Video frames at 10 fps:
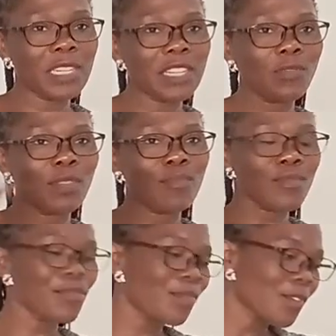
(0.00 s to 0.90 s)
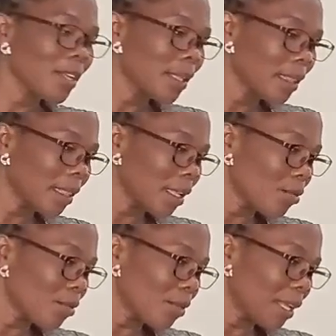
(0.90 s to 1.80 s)
need to improve the
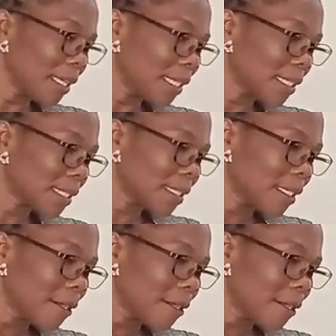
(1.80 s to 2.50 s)
rural areas.